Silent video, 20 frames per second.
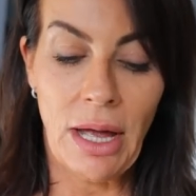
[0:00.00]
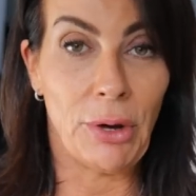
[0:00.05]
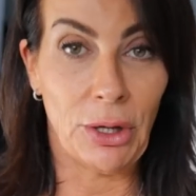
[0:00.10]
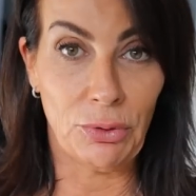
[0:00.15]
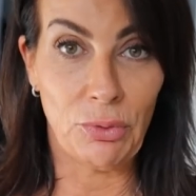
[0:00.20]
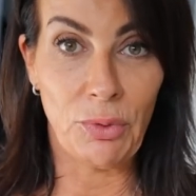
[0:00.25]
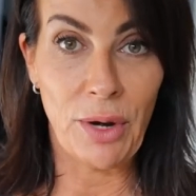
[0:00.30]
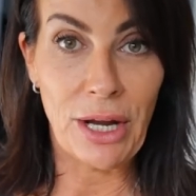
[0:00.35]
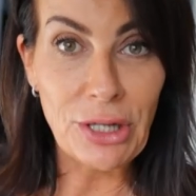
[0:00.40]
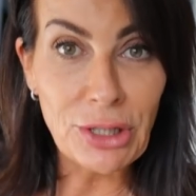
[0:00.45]

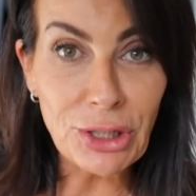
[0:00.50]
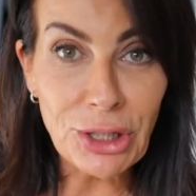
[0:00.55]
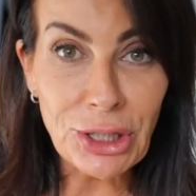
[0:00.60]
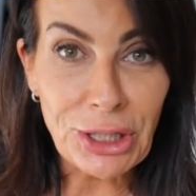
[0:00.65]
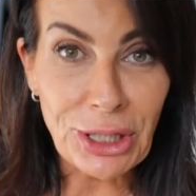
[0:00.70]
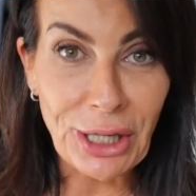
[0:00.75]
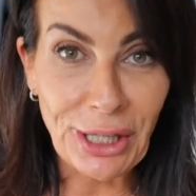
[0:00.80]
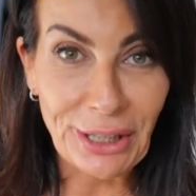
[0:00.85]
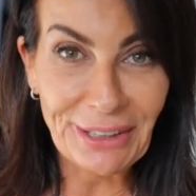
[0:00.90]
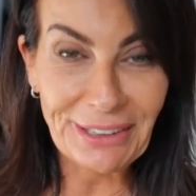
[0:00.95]
But when you're
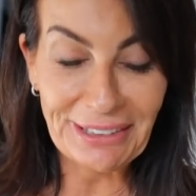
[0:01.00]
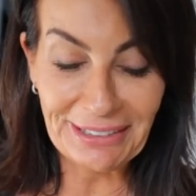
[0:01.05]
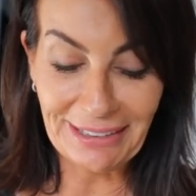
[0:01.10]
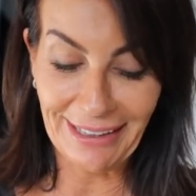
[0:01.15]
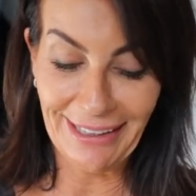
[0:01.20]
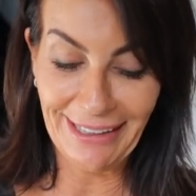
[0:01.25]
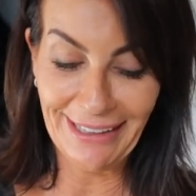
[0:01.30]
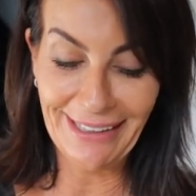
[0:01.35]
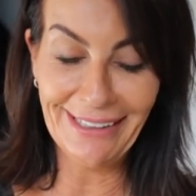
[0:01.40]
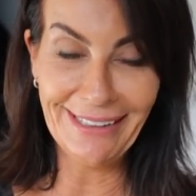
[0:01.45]
short,
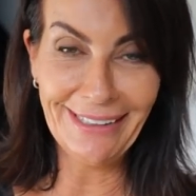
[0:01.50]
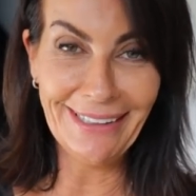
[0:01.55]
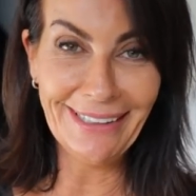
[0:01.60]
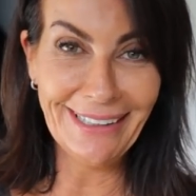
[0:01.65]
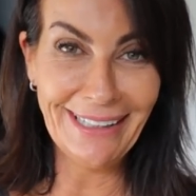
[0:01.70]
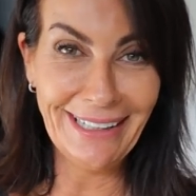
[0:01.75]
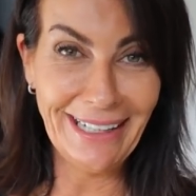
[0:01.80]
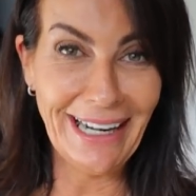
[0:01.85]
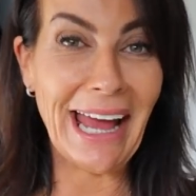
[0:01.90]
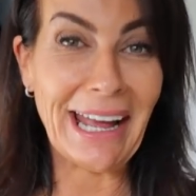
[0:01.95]

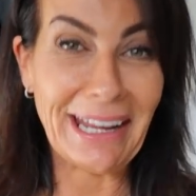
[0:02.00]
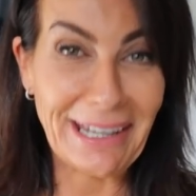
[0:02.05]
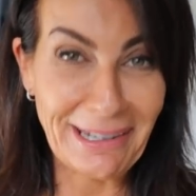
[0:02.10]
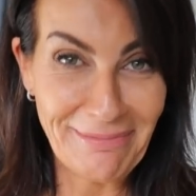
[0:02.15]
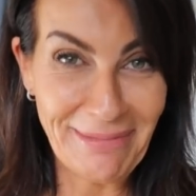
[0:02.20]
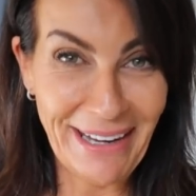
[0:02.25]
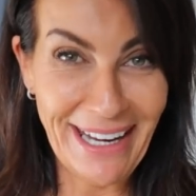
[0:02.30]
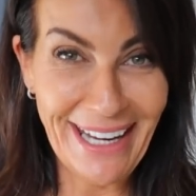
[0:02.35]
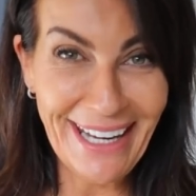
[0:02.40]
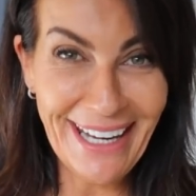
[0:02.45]
like
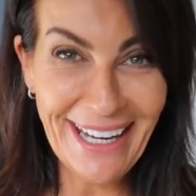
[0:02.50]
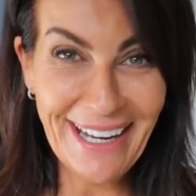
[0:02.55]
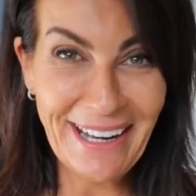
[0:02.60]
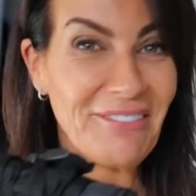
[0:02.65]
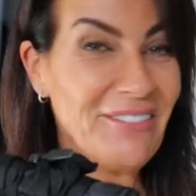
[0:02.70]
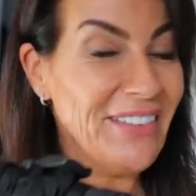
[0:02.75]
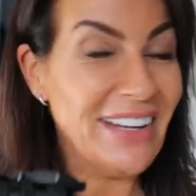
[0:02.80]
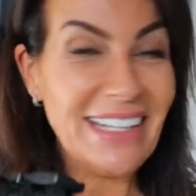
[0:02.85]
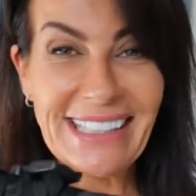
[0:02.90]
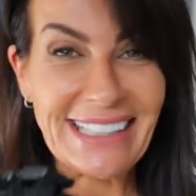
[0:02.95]
me,
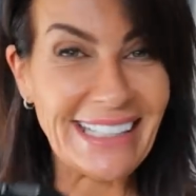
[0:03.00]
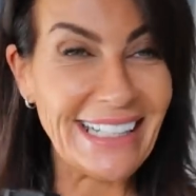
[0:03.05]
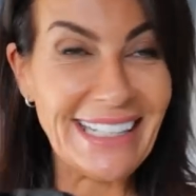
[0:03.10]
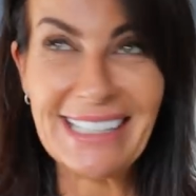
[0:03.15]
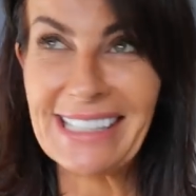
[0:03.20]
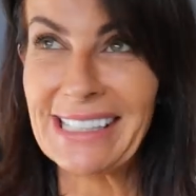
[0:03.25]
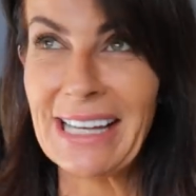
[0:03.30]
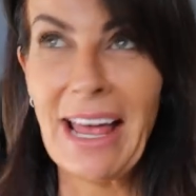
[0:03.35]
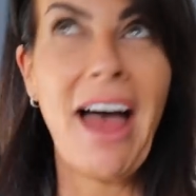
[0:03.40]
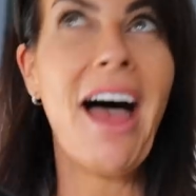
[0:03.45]
this
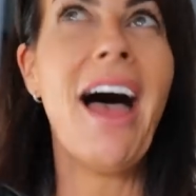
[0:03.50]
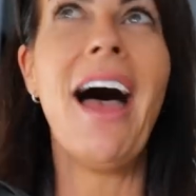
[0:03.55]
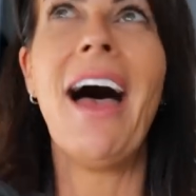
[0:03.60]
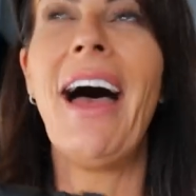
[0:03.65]
is